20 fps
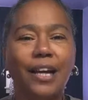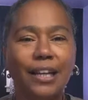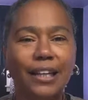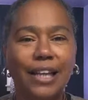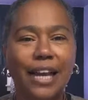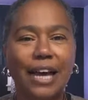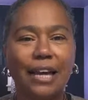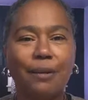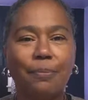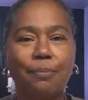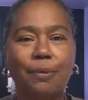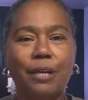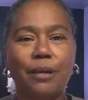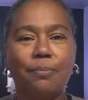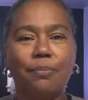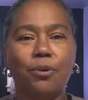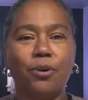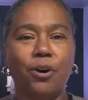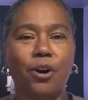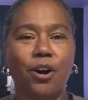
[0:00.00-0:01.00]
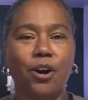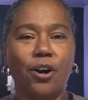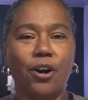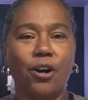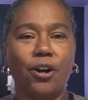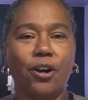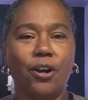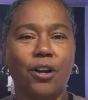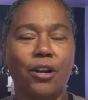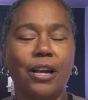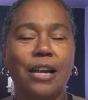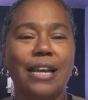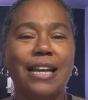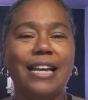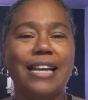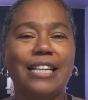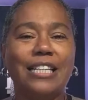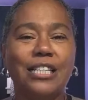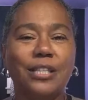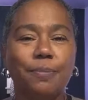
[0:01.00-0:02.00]
a lot of people are
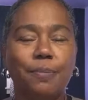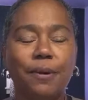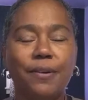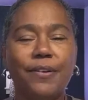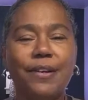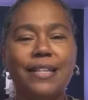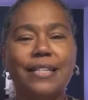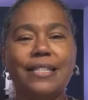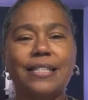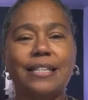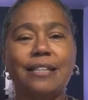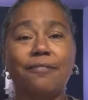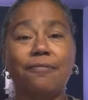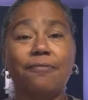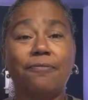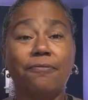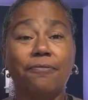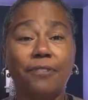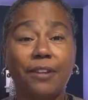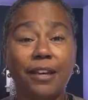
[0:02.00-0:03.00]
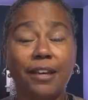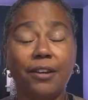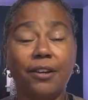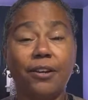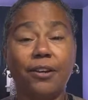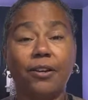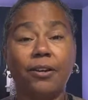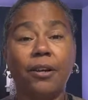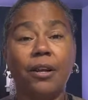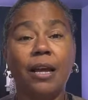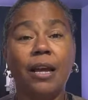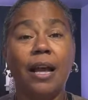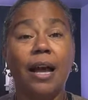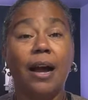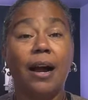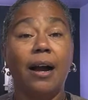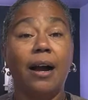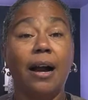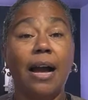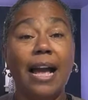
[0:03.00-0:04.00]
experiencing fear
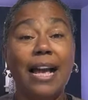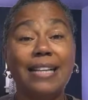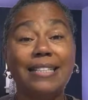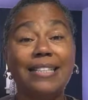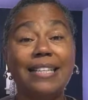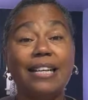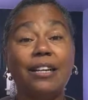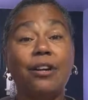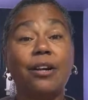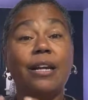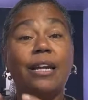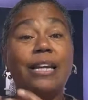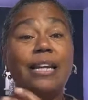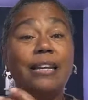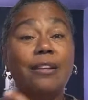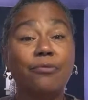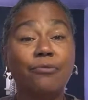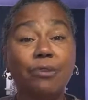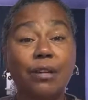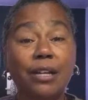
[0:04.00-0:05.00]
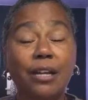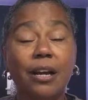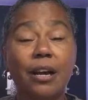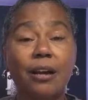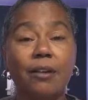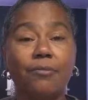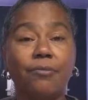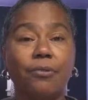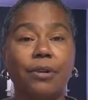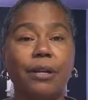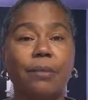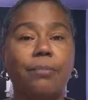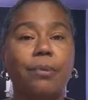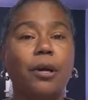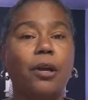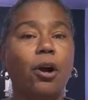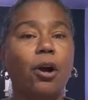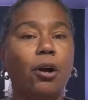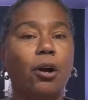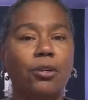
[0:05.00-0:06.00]
as they're in recovery,
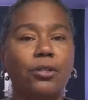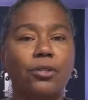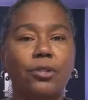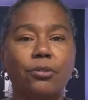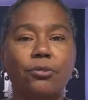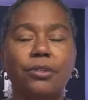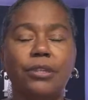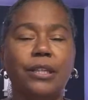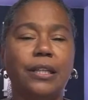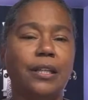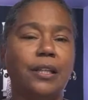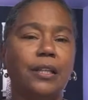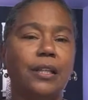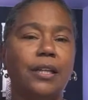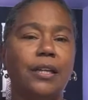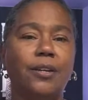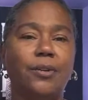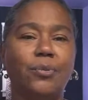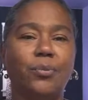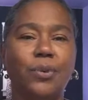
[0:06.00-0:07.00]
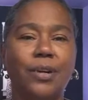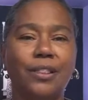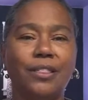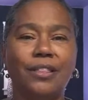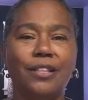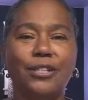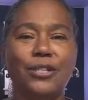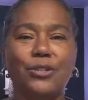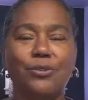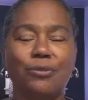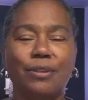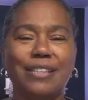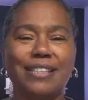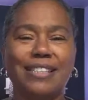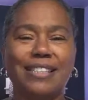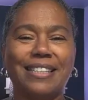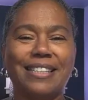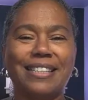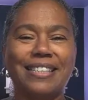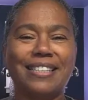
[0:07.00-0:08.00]
but also dealing with the
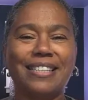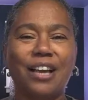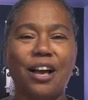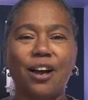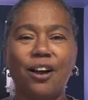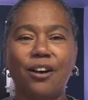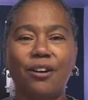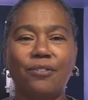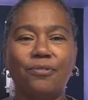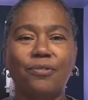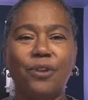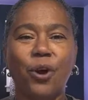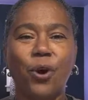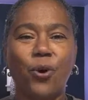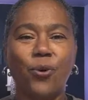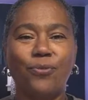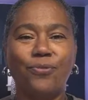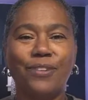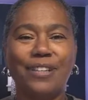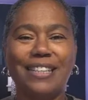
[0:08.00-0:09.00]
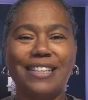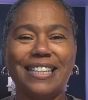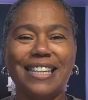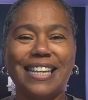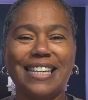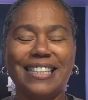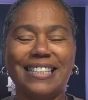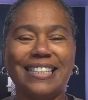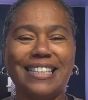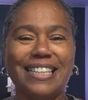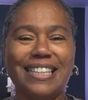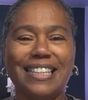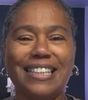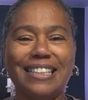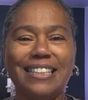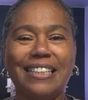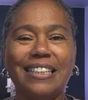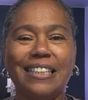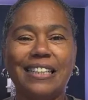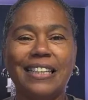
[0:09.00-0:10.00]
stresses of
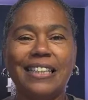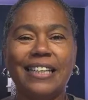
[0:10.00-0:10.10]
COVID-19.